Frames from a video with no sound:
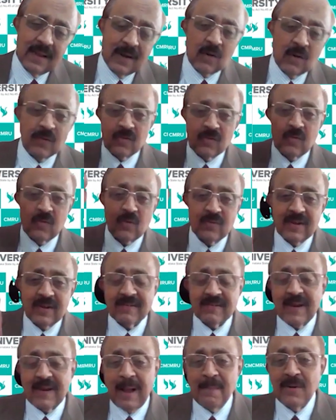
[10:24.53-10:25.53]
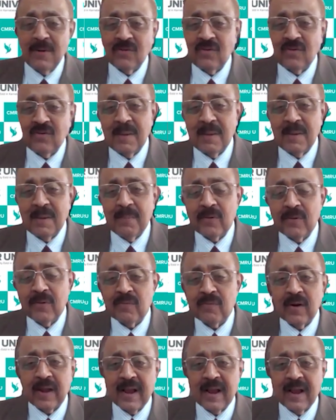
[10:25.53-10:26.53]
Now, this was established in a
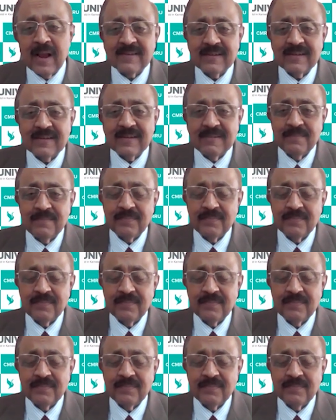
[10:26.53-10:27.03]
beautiful case.